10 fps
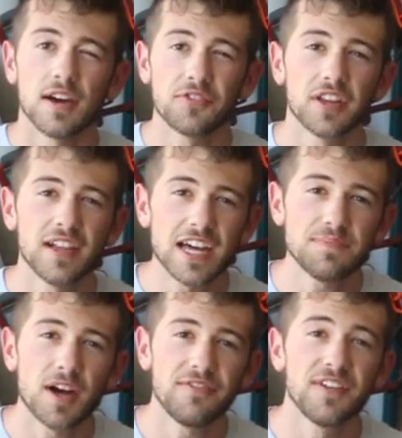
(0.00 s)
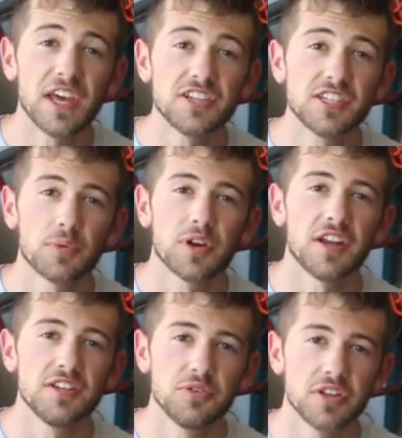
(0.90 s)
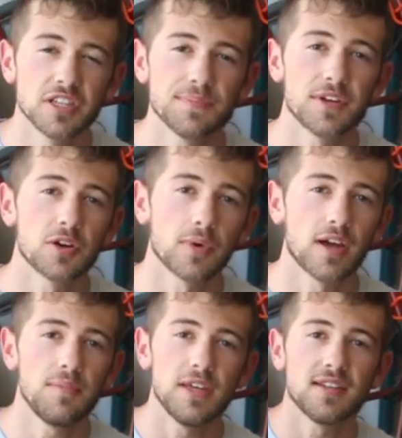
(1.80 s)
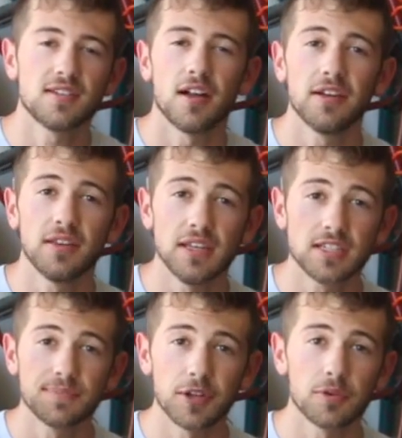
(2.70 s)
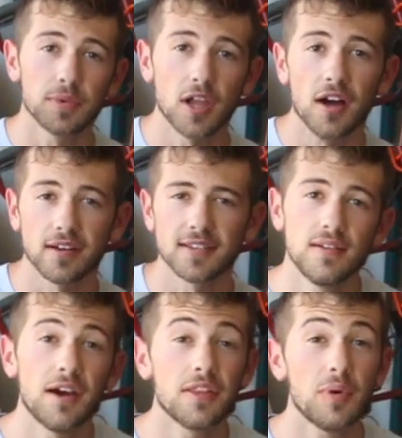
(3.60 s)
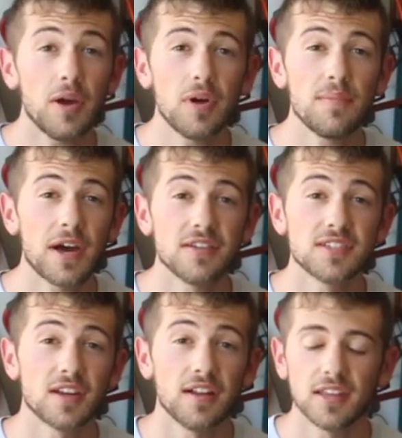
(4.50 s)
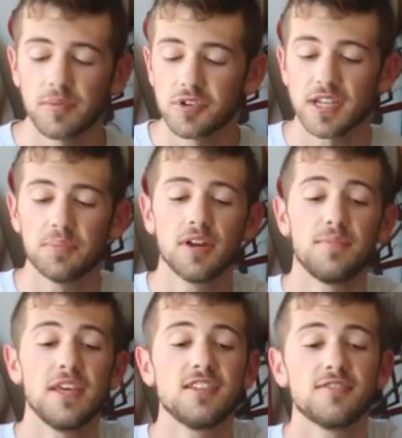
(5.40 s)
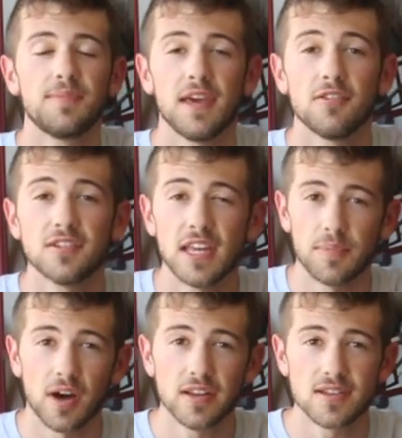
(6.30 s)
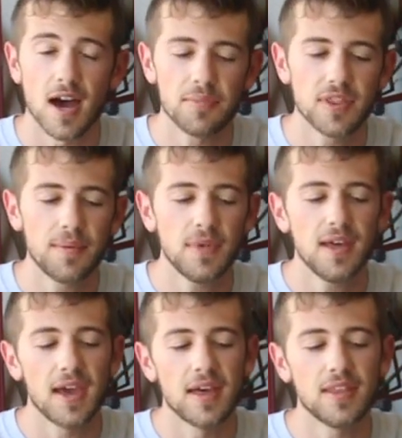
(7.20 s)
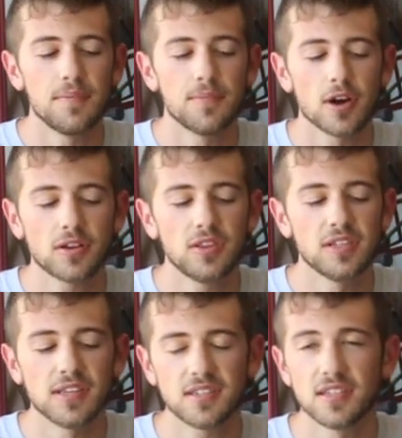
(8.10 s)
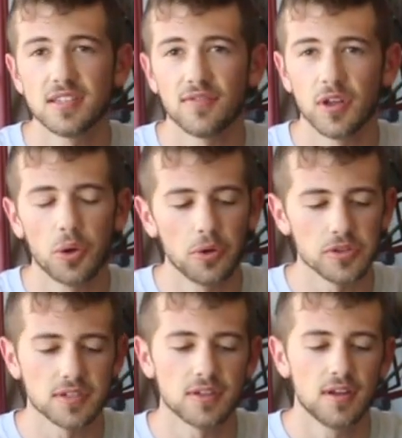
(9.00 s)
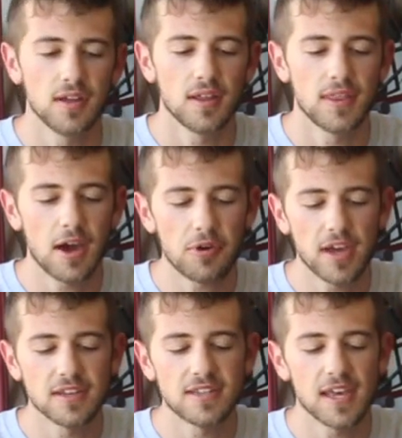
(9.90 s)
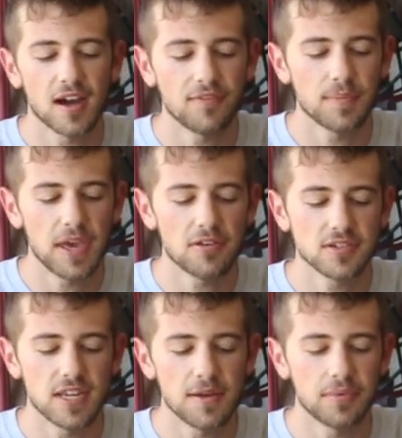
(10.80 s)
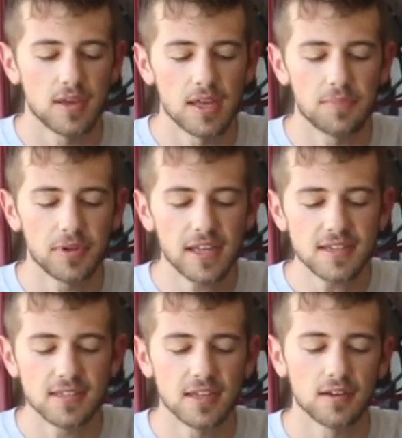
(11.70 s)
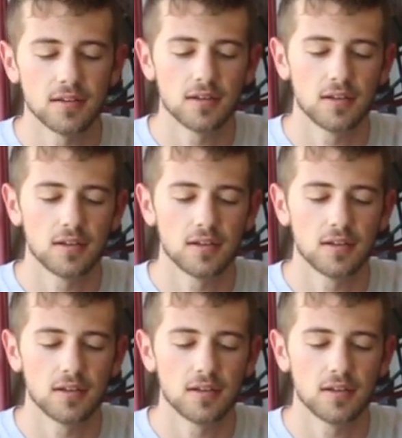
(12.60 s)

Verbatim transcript: Now for the last modification that we're going to do to the splitter, we're going to be installing these splitter blocks. Now the way I went about installing them was I put a piece of painter's tape on top of them and then marked the distance of the holes. That way I can take off the painter's tape and place it